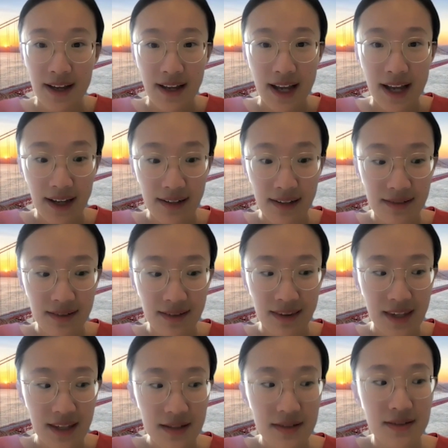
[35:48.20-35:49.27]
And
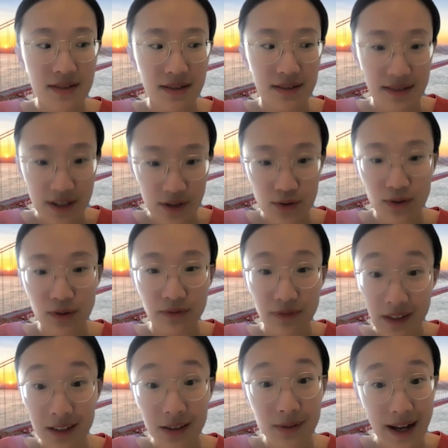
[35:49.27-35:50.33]
these digital
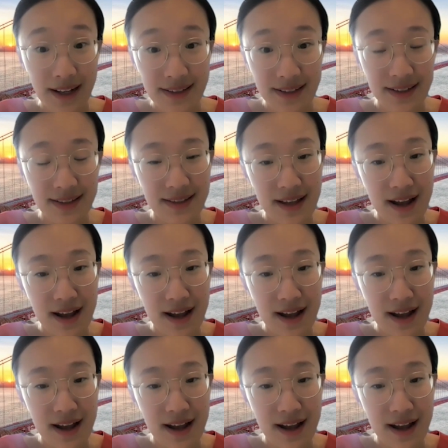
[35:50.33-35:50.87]
video assets